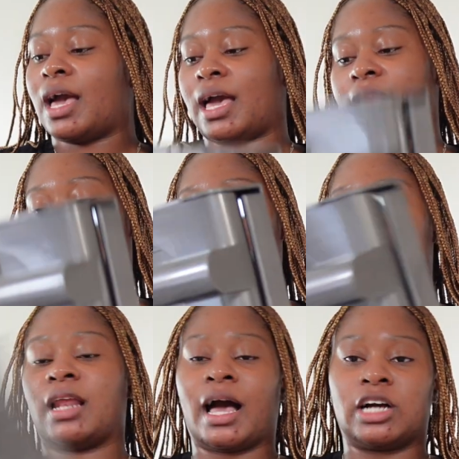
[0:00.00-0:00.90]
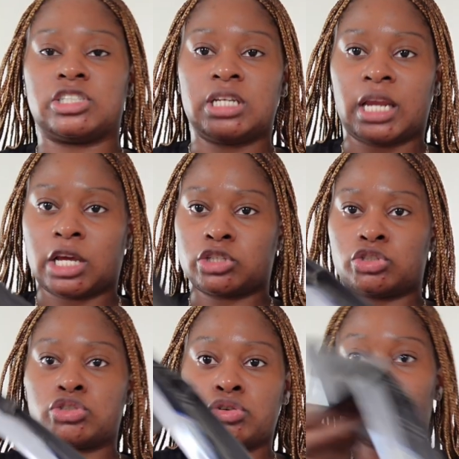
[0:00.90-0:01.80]
And I could actually like
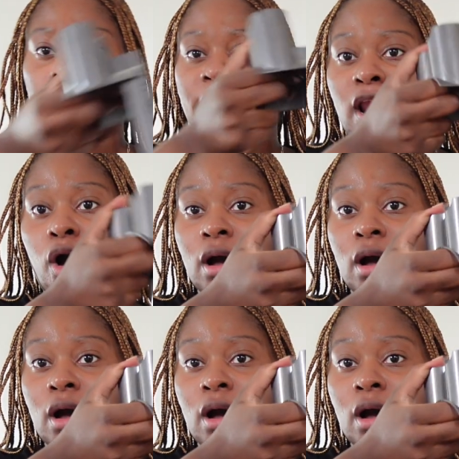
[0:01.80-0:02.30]
screw it